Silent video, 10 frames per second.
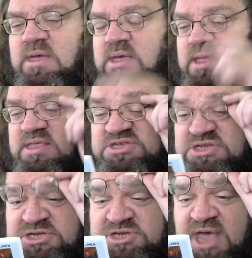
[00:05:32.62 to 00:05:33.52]
this
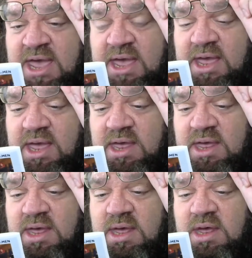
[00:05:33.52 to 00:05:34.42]
is a
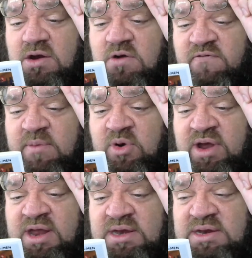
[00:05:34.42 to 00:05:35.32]
November
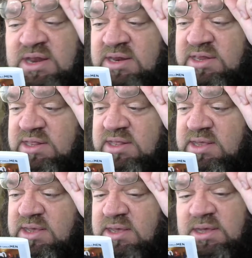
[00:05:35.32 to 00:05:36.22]
eighteenth,
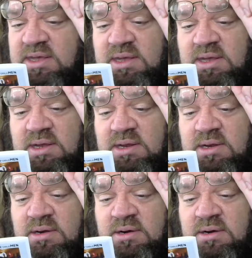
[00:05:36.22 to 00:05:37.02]
or